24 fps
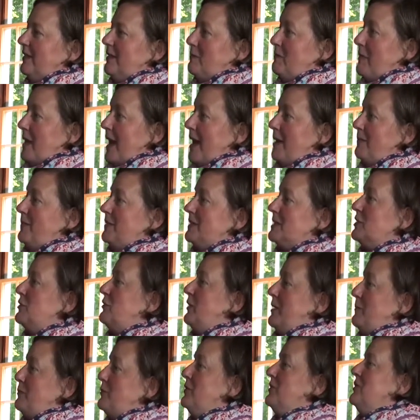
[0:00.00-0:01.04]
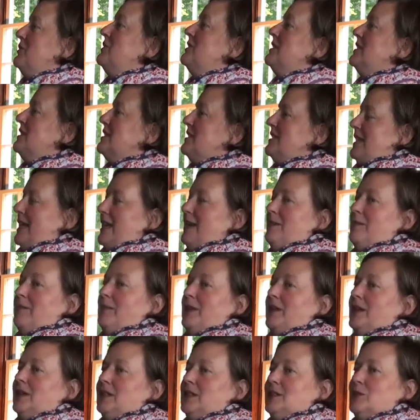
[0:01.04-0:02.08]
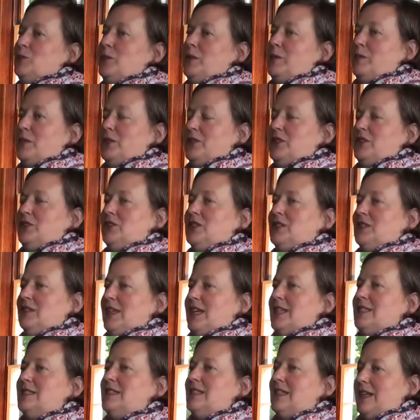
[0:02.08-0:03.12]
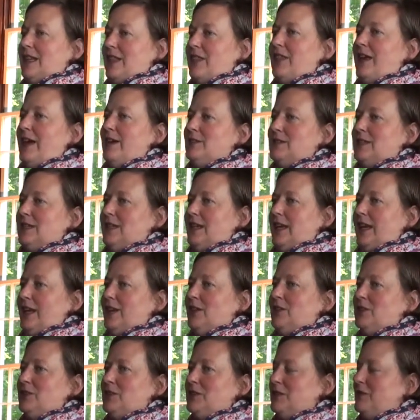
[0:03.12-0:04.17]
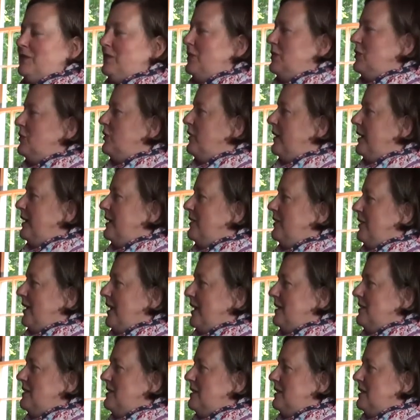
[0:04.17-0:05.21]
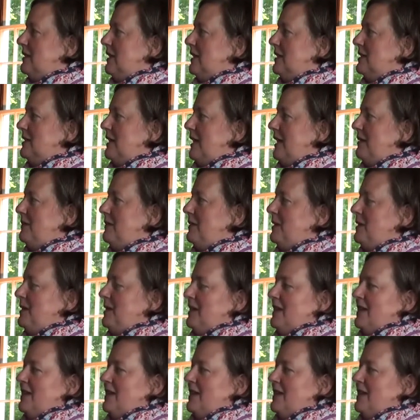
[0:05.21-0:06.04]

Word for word: the map as a grain producing state because we produced less than 1,000 acres of food grade grains at that time.